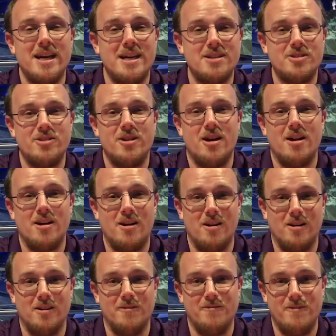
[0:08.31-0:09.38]
Astronaut
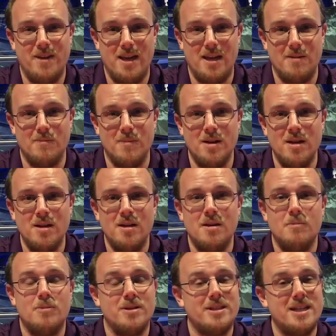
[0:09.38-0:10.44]
Hall of Fame,
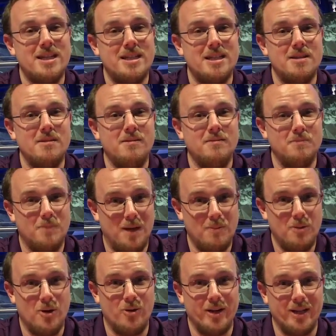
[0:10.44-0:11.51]
presented by
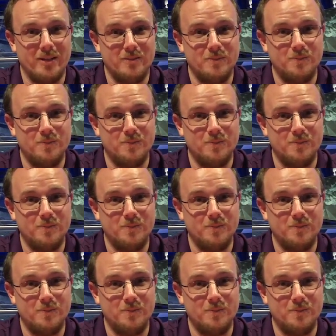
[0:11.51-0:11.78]
Boeing.